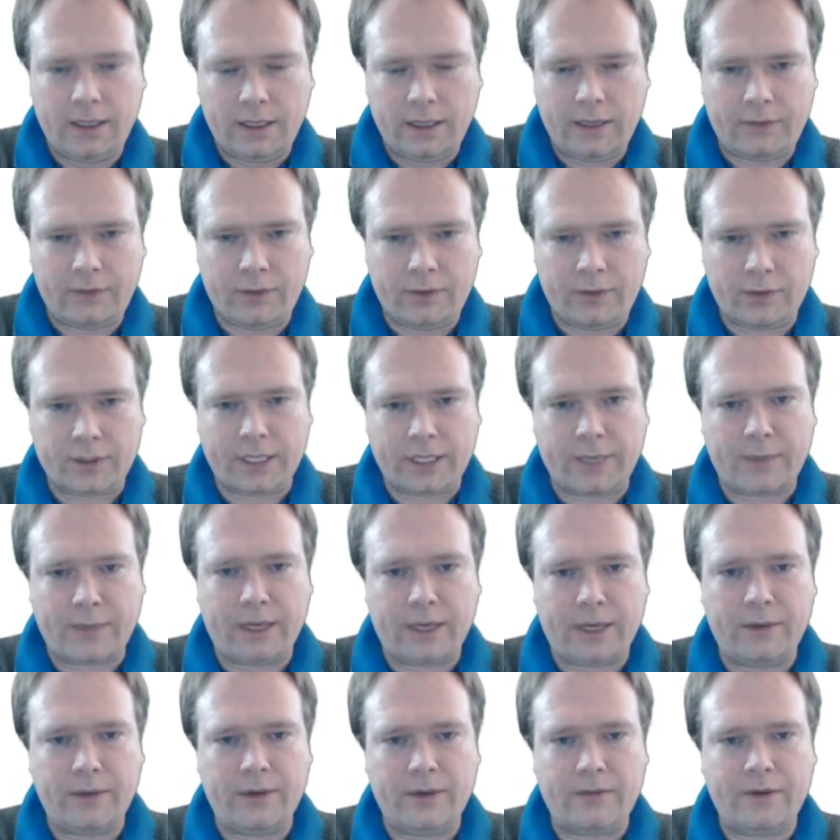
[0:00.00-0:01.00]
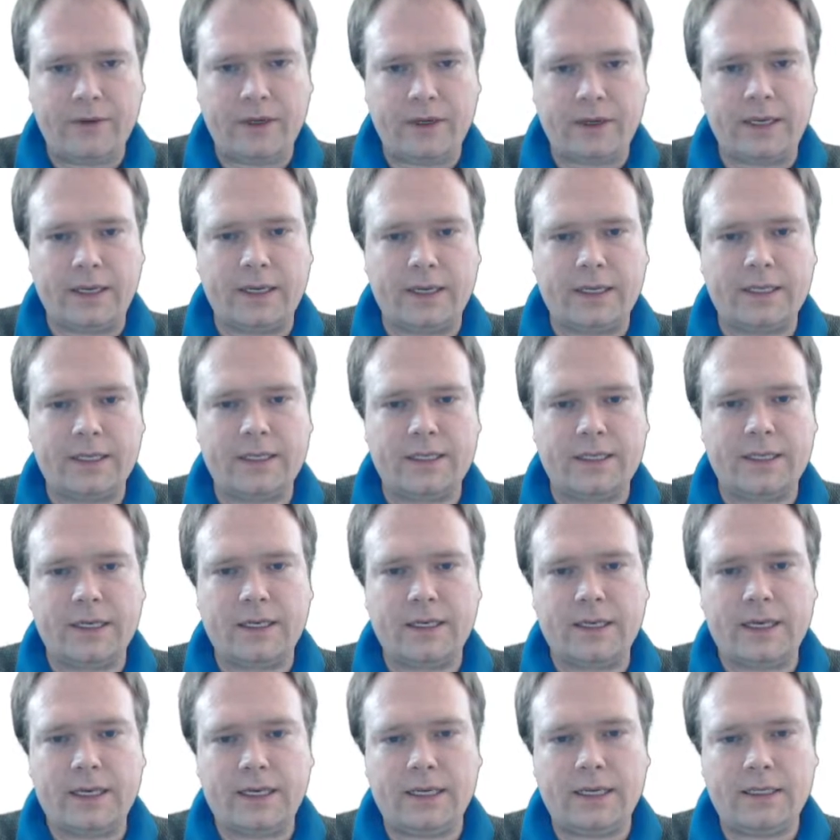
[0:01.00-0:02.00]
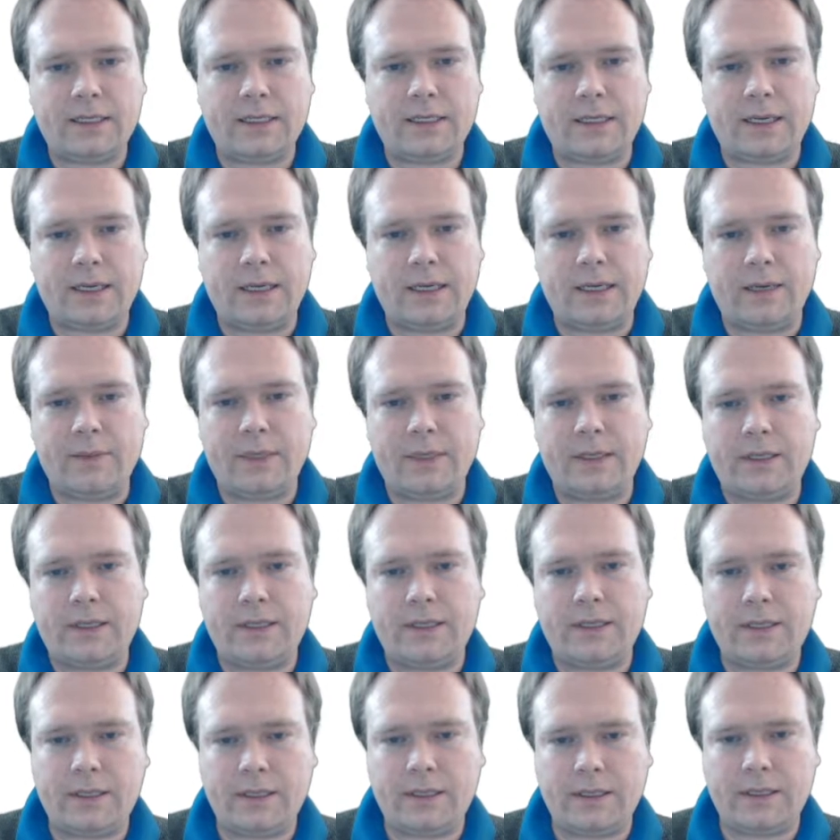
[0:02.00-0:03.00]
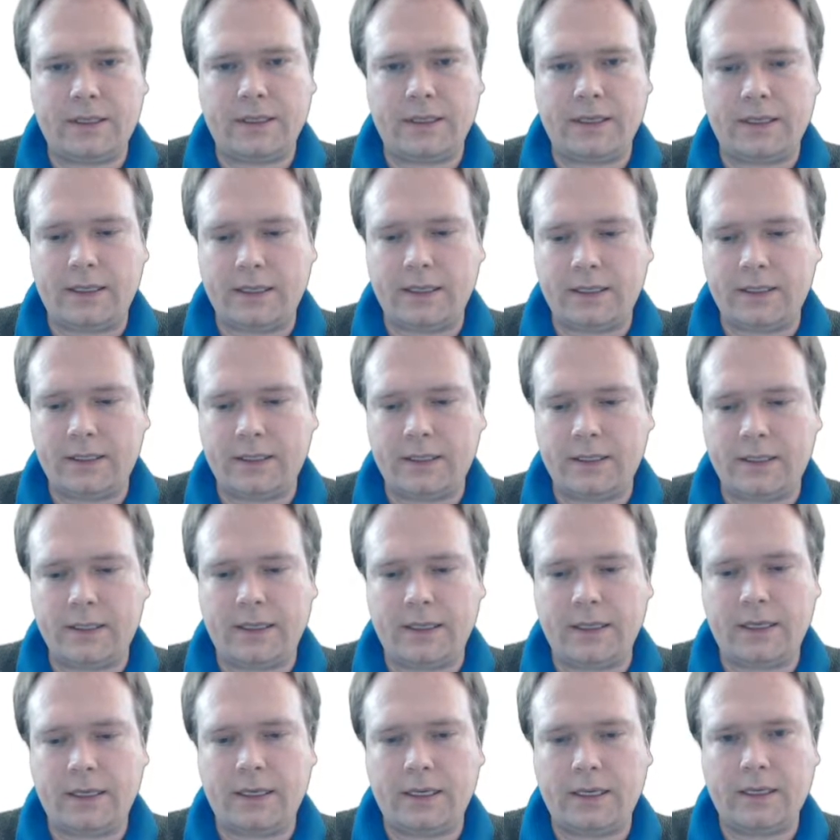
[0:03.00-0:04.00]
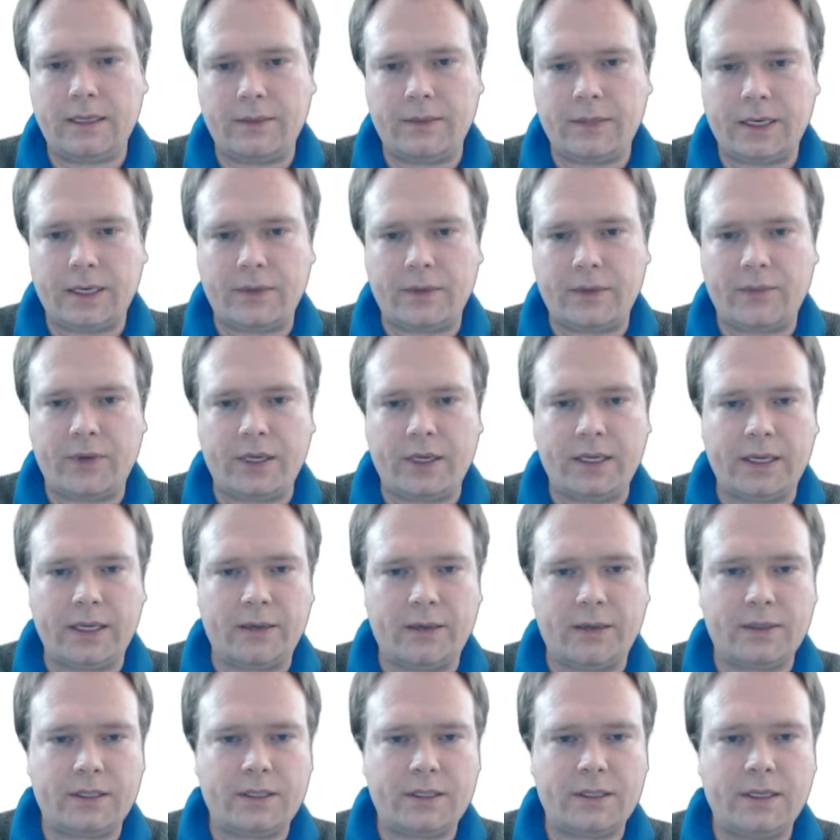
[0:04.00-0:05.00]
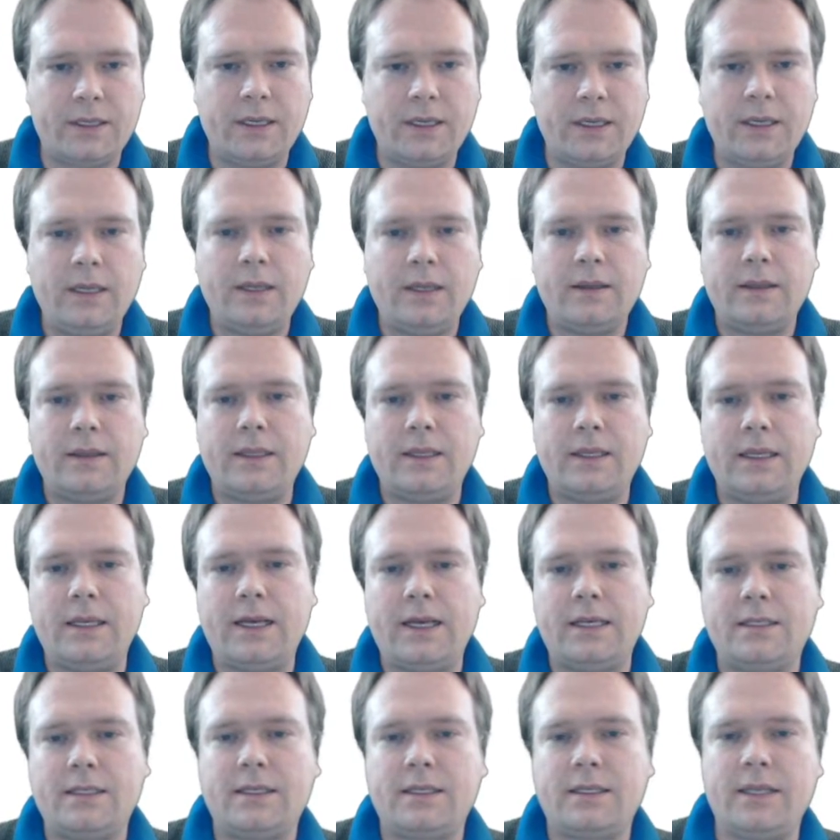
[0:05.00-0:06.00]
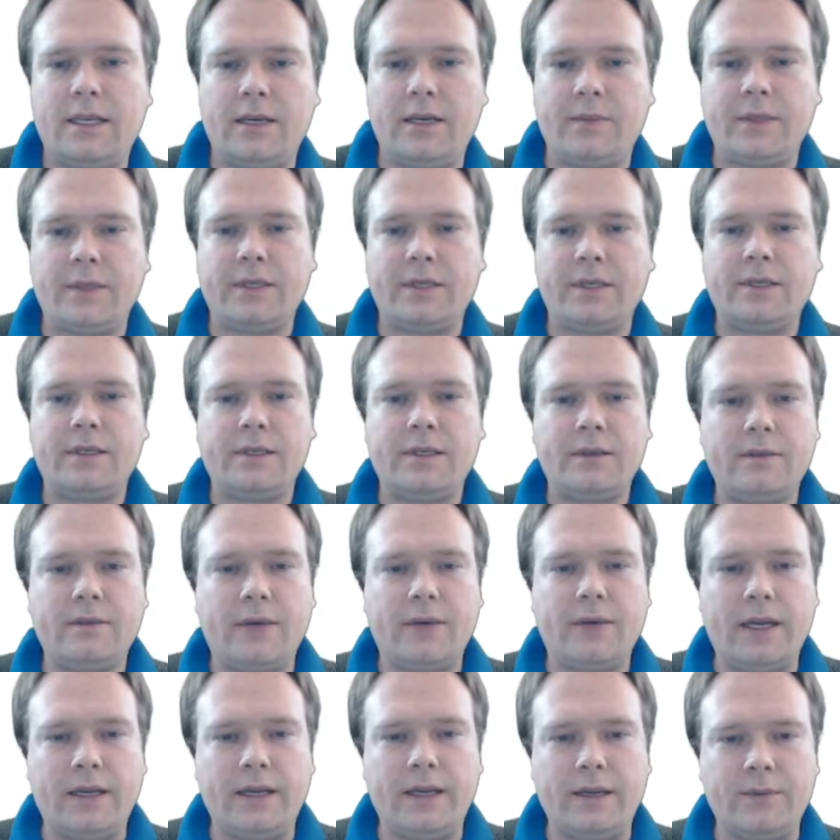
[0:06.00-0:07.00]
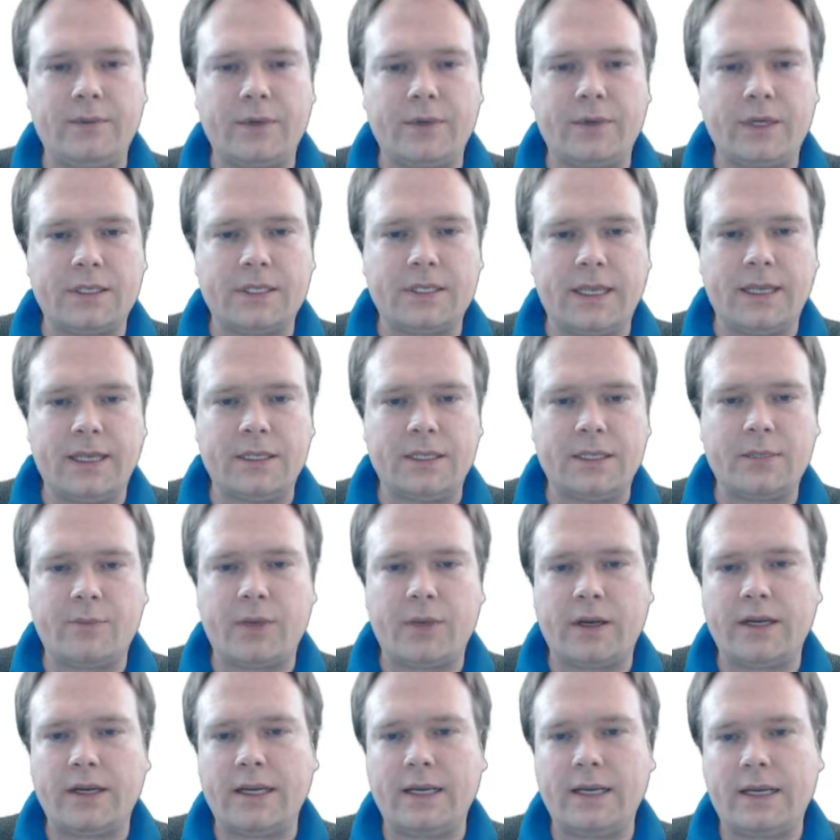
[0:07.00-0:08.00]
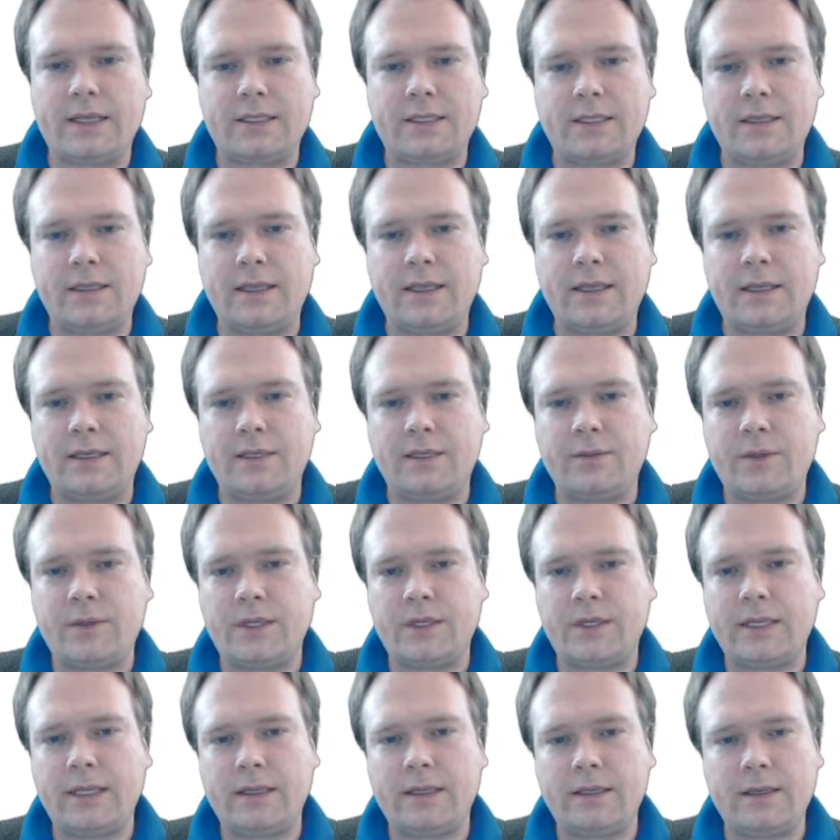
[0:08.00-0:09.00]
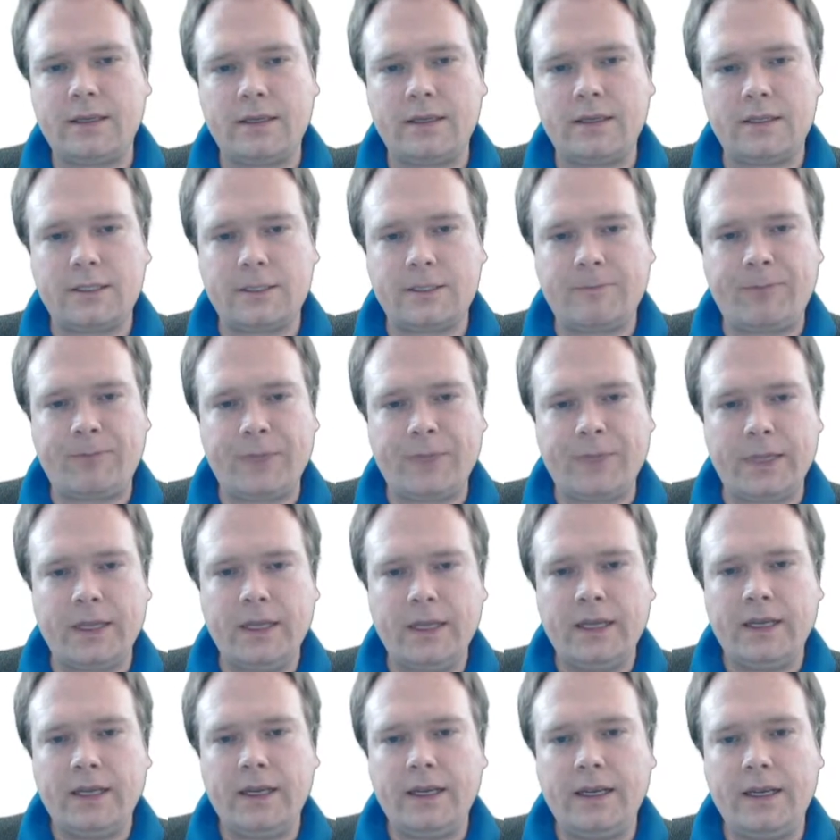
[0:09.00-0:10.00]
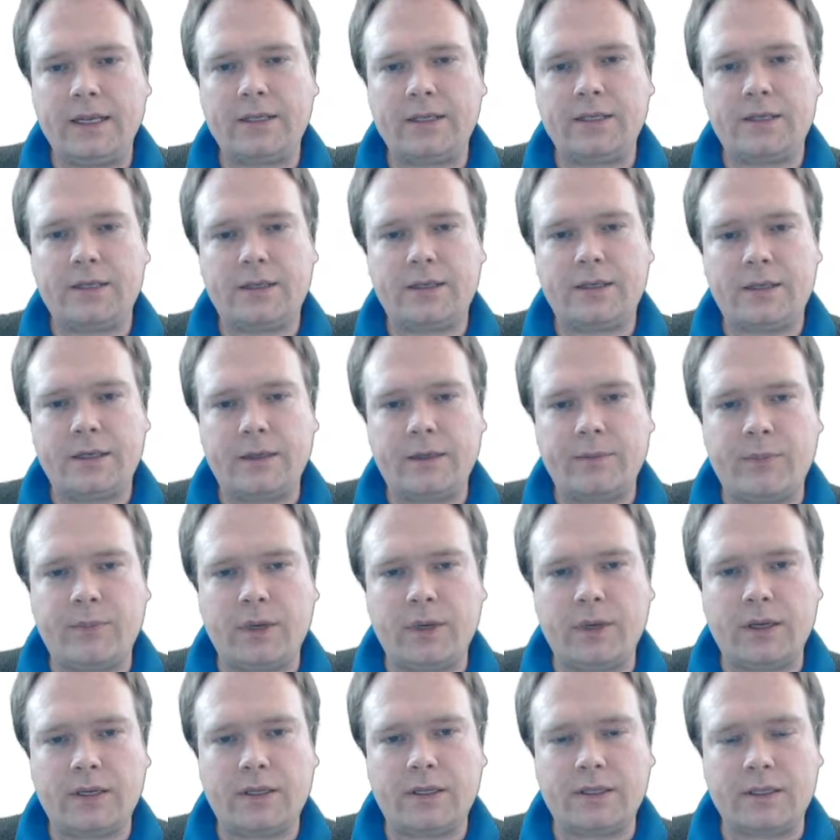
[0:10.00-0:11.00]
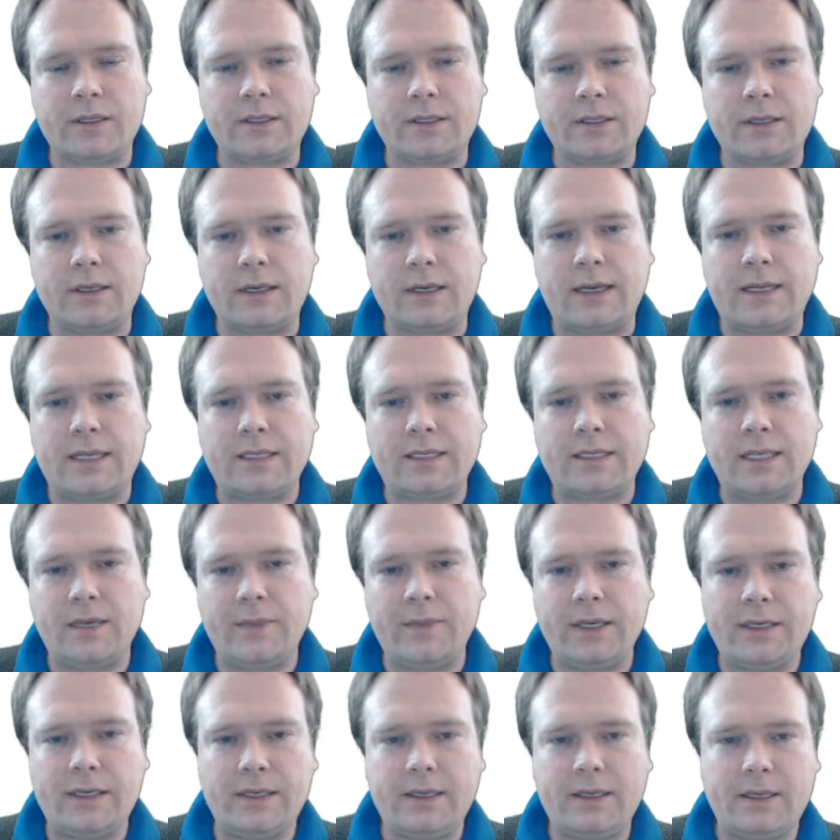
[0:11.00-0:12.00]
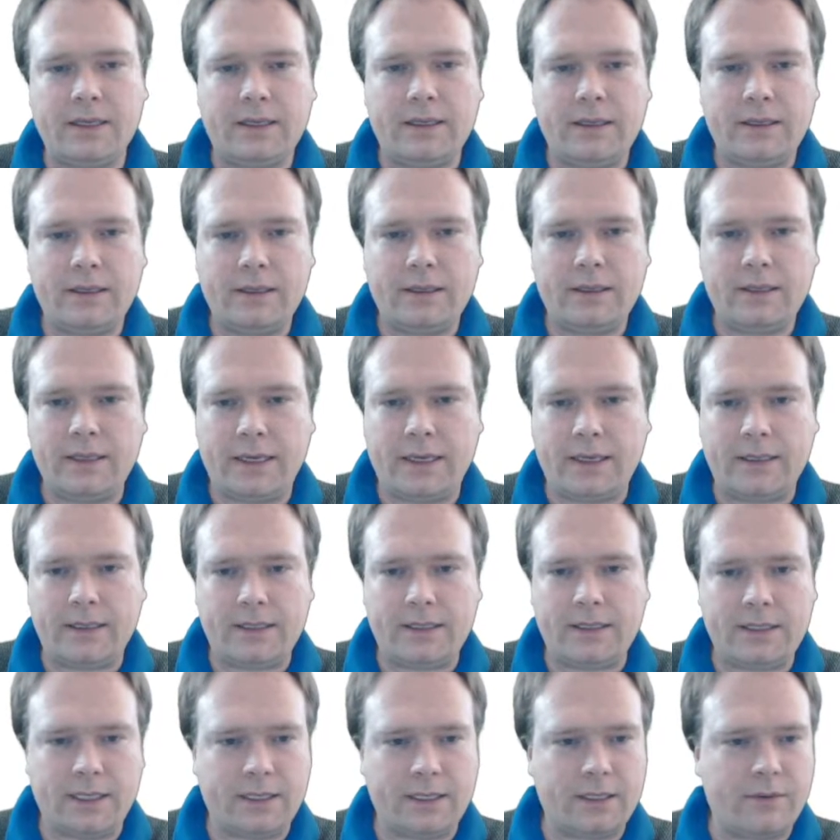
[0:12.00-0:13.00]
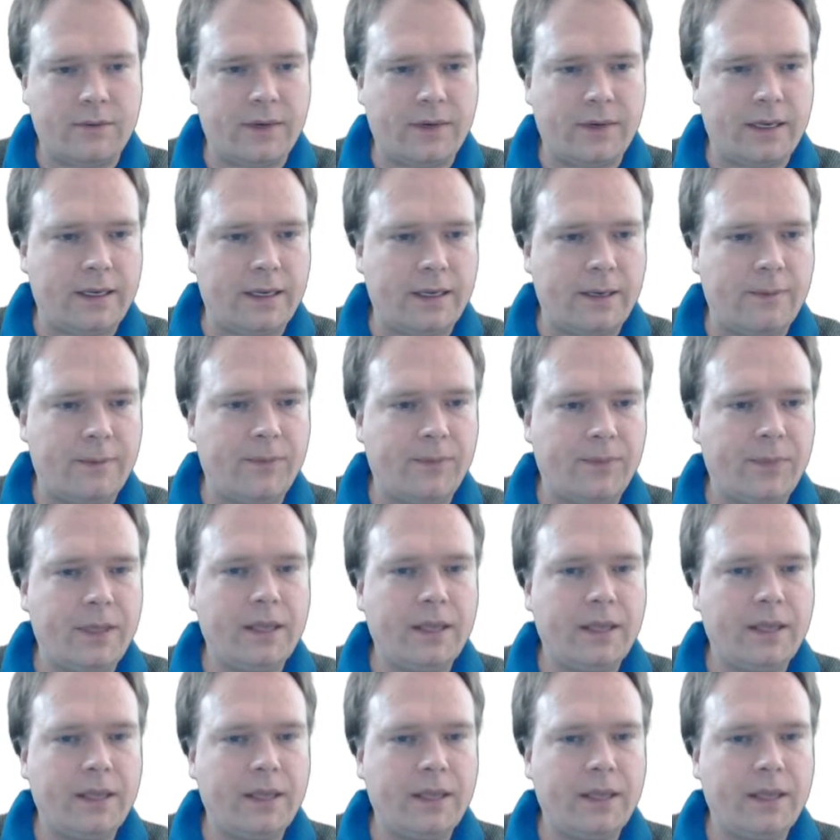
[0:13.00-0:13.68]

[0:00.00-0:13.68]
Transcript: if you don't take my word for it, then I can say last element like this. And then we can print out the last element right here, because that is block last. That is what that does. It's blocks until the last element and sets it right there.